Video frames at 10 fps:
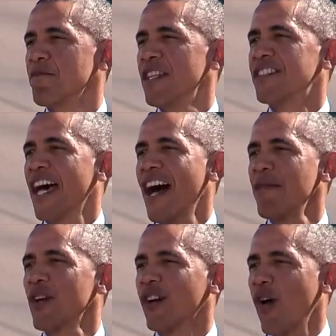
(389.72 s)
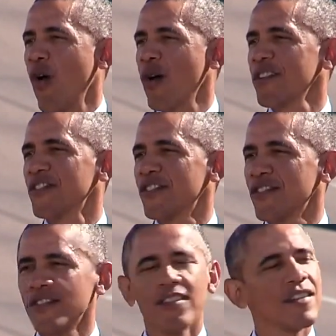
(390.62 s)
In time, their chorus
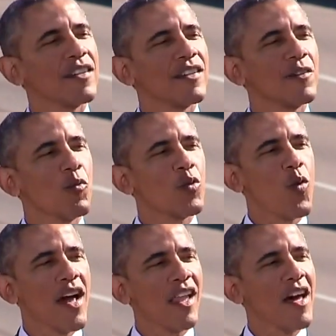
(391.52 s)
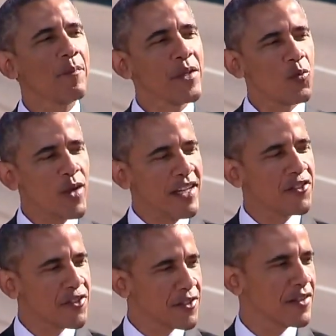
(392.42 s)
would well up and
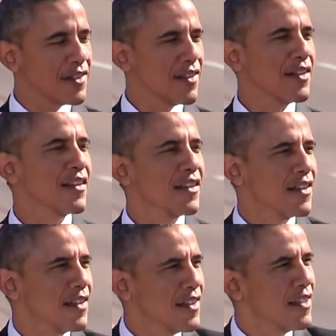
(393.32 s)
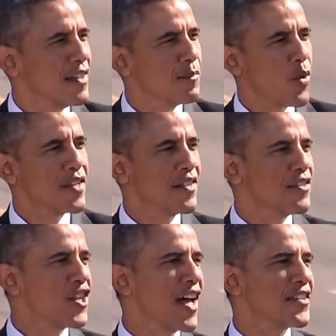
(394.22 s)
reach
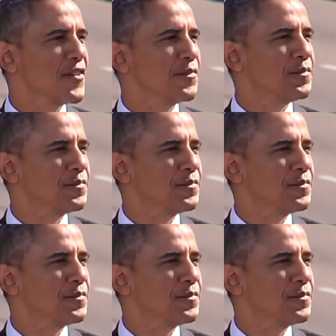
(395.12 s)
President Johnson,